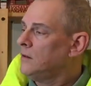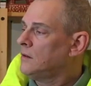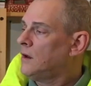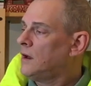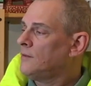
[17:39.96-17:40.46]

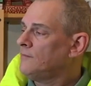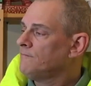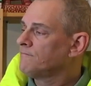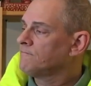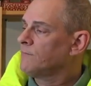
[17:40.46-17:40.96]
And
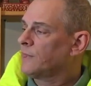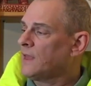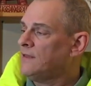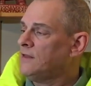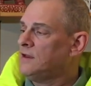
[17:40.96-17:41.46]

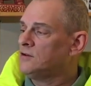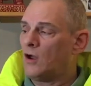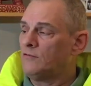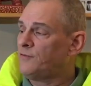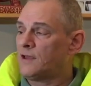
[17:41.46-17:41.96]
then
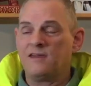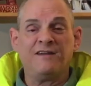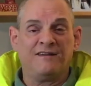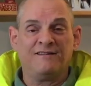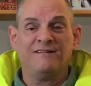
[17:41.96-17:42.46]
don't
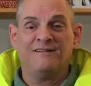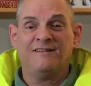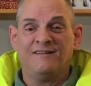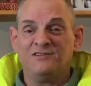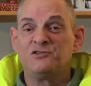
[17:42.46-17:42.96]
forget,
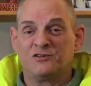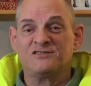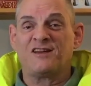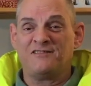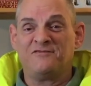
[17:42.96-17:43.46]
it's your
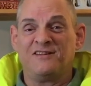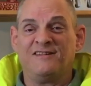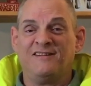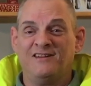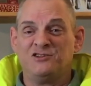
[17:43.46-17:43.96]

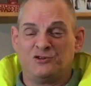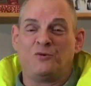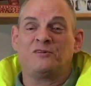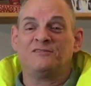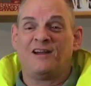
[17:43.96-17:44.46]
safety. It's
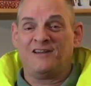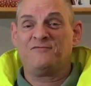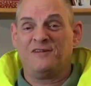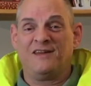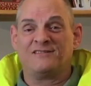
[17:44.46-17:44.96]
your
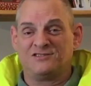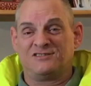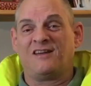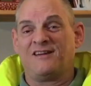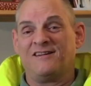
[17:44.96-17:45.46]
life at
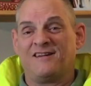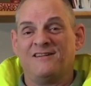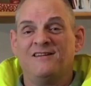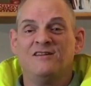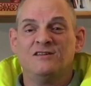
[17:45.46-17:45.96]

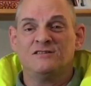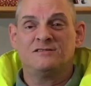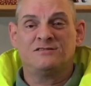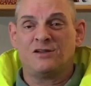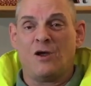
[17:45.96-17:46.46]
stake.
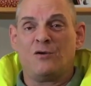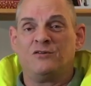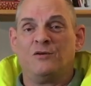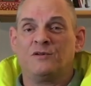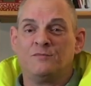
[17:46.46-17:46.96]
So
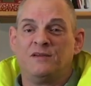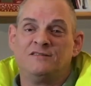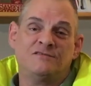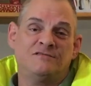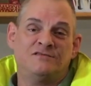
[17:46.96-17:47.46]
do you want to be
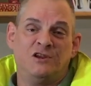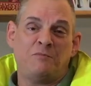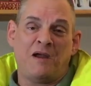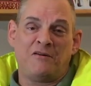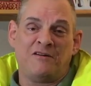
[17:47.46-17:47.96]

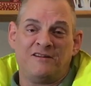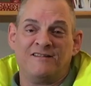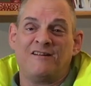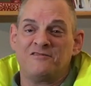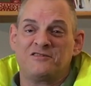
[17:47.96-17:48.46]
cheap out on
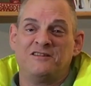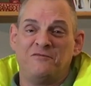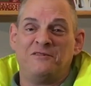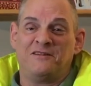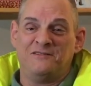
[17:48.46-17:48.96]
it, or do you
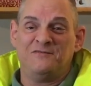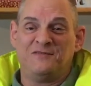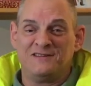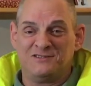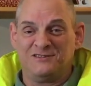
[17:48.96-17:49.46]
want to
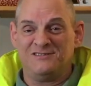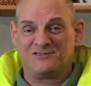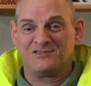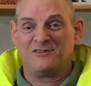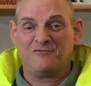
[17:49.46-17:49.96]
invest in
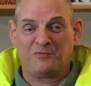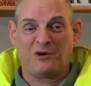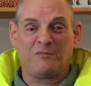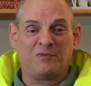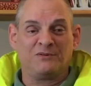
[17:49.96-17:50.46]
yourself
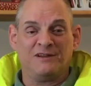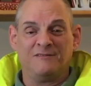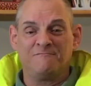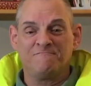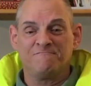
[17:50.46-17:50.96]
properly?